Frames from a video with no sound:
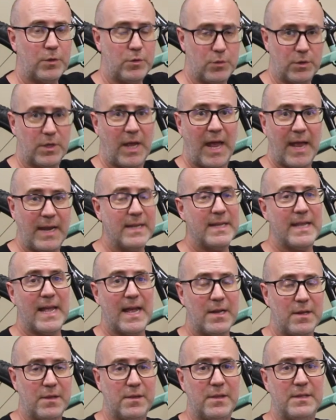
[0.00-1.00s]
you can
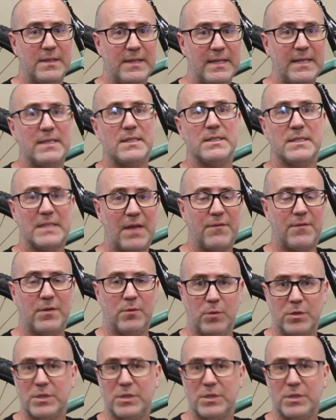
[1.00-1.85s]
get the D seven,